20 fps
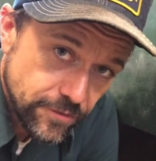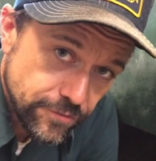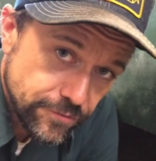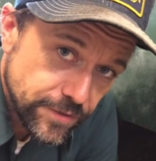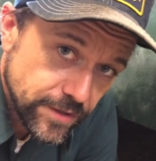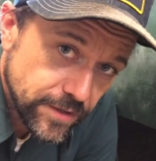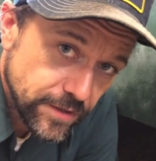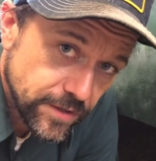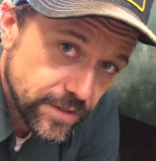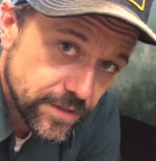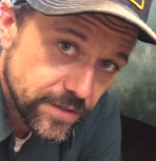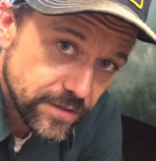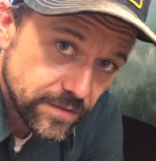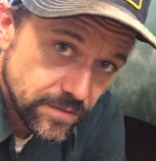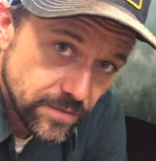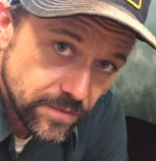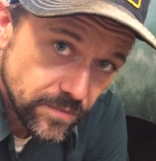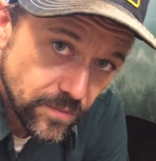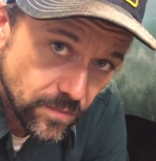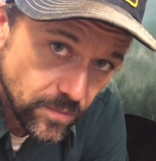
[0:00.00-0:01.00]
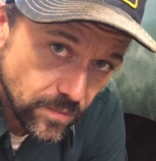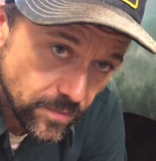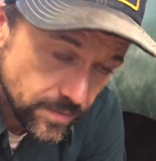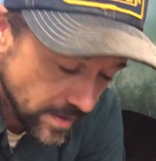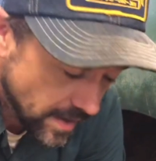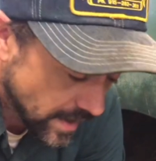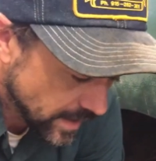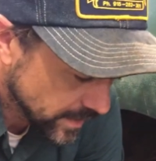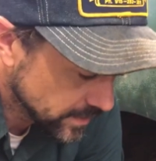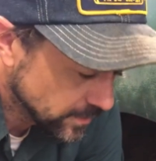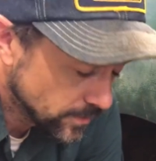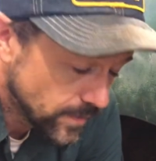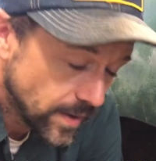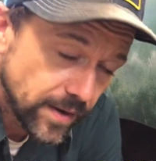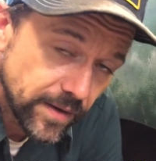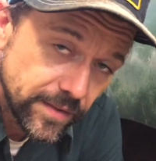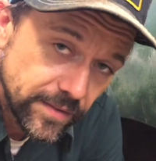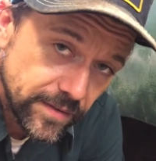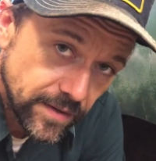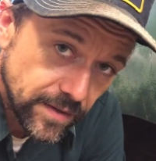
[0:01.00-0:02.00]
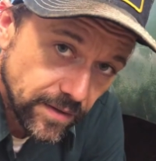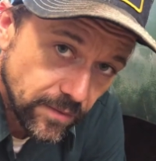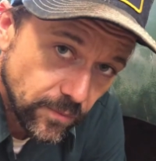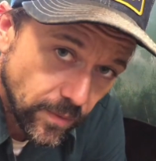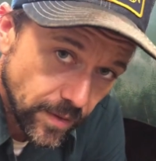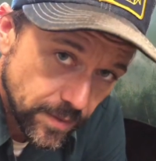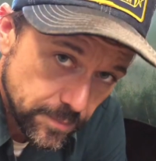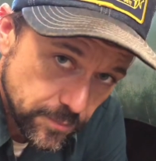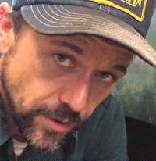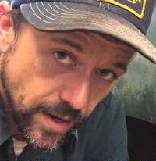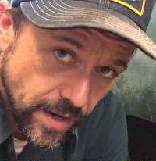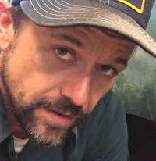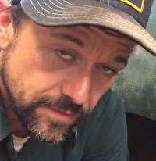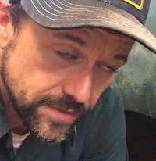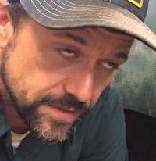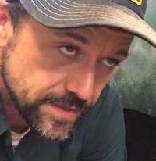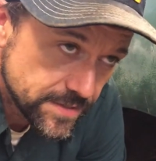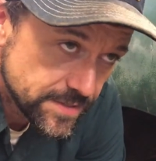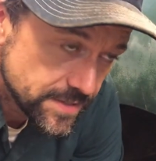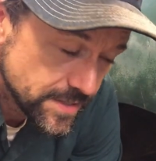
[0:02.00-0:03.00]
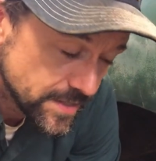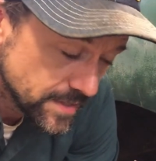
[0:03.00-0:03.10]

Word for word: and feel it knocking around in there when I'm driving this